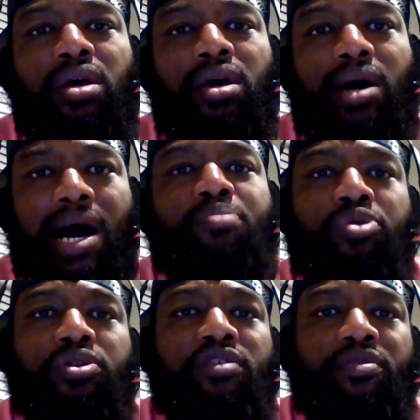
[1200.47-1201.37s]
I
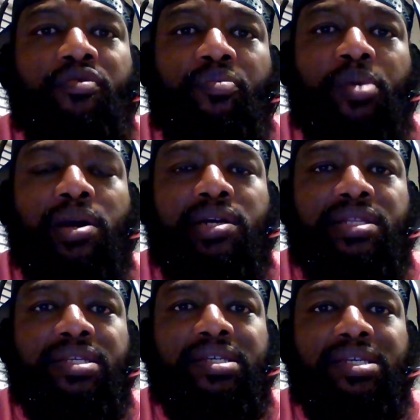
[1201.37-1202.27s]
believe, of American
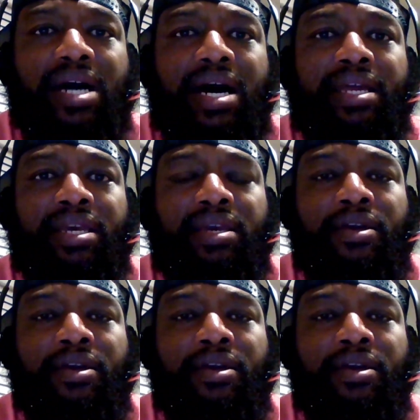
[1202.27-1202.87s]
society.